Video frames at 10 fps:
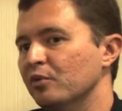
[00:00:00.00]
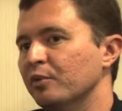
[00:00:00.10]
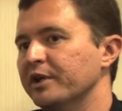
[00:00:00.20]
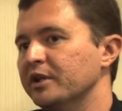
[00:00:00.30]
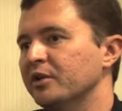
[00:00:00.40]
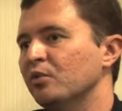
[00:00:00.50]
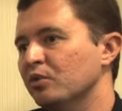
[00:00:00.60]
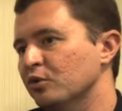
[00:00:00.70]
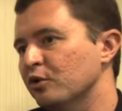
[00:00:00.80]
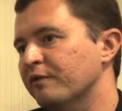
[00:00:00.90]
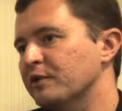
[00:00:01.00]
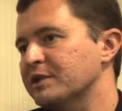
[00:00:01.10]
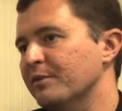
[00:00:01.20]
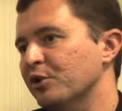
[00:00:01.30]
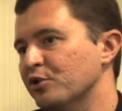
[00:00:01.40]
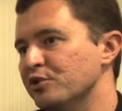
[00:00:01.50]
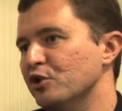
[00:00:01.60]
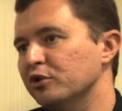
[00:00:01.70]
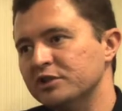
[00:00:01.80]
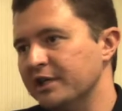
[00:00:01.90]
really look for someone
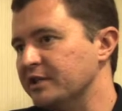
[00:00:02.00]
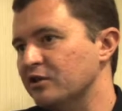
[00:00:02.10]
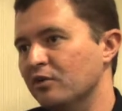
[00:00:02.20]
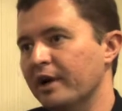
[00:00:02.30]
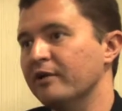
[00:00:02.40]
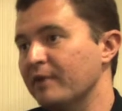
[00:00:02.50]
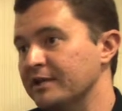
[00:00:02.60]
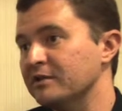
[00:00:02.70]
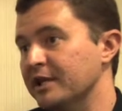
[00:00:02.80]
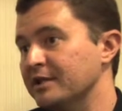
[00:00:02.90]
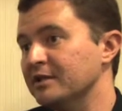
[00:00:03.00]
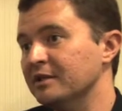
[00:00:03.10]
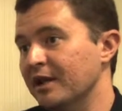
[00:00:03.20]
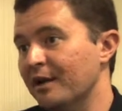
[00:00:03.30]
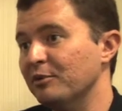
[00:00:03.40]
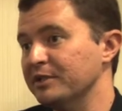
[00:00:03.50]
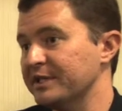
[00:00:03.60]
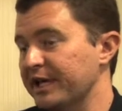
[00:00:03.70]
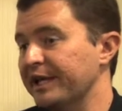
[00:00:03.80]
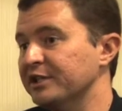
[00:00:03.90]
who's not just great razzle-dazzle up on
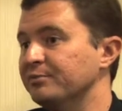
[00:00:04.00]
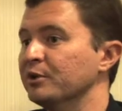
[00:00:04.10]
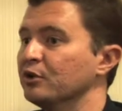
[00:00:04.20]
stage,